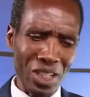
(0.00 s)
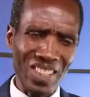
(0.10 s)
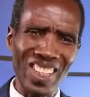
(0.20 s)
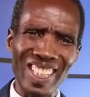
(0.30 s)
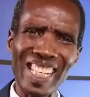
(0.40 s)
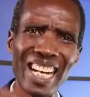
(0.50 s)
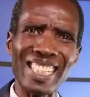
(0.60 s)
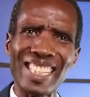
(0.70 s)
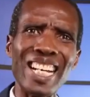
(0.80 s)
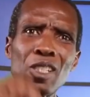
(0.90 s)
kuti the
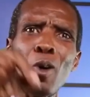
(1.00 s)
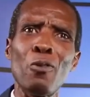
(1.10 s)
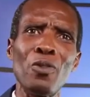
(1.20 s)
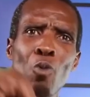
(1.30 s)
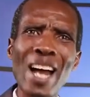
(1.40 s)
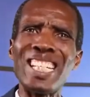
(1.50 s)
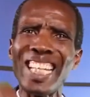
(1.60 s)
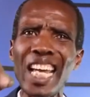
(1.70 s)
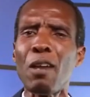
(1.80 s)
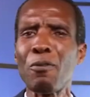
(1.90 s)
success of
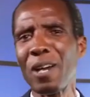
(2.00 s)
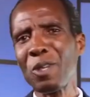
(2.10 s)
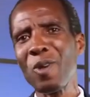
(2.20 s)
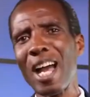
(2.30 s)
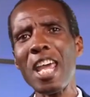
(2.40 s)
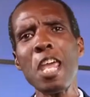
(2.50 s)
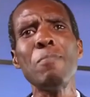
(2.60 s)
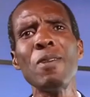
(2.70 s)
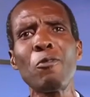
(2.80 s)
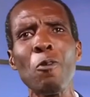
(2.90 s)
whatever you are
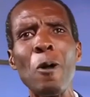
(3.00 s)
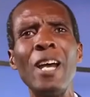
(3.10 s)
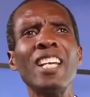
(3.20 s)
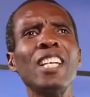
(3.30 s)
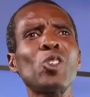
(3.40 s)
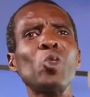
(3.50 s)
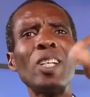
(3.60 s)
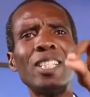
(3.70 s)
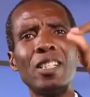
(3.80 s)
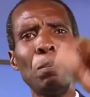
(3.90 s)
aiming for is
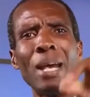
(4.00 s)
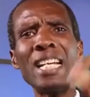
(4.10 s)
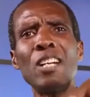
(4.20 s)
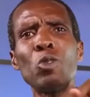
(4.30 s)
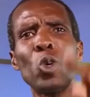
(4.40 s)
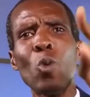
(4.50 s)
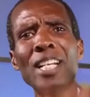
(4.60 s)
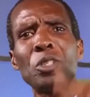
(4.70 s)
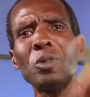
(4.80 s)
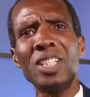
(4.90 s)
not dependent on
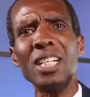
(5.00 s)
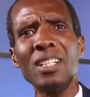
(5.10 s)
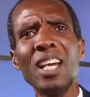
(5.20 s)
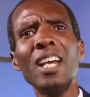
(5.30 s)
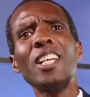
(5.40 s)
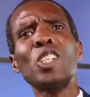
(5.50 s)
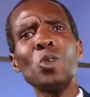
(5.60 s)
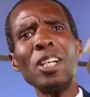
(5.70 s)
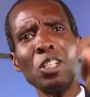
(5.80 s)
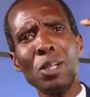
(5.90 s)
what you did, is
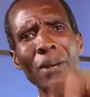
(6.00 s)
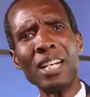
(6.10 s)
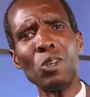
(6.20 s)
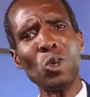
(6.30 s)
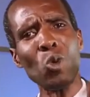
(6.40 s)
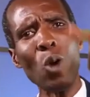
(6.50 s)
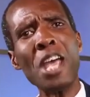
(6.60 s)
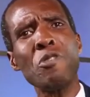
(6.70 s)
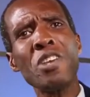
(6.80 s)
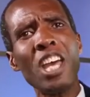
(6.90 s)
not dependent on
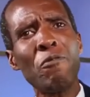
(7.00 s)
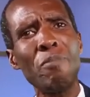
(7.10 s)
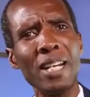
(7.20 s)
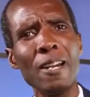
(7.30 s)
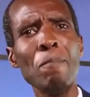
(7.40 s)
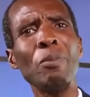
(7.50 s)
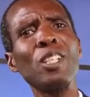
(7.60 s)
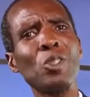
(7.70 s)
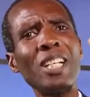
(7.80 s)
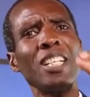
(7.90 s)
where you have been,
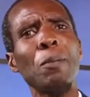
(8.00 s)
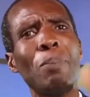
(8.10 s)
is not